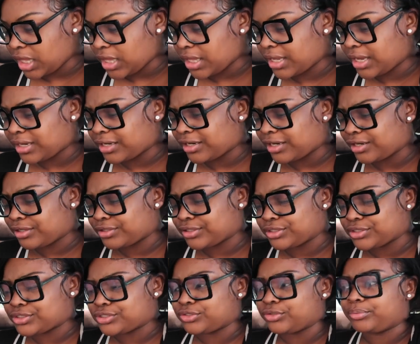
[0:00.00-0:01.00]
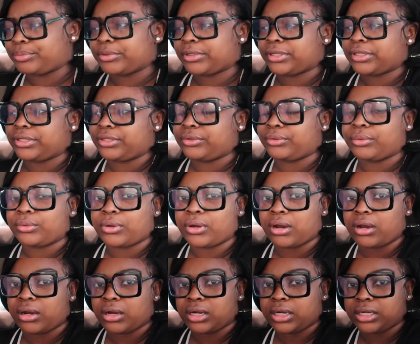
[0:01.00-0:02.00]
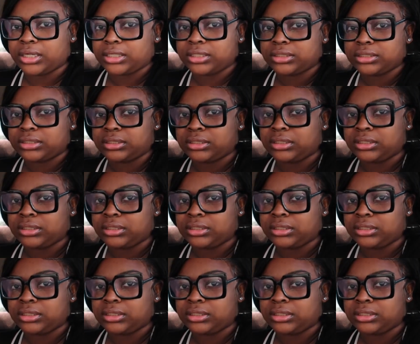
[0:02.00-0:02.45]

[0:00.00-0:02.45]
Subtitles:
I got her this super cute card.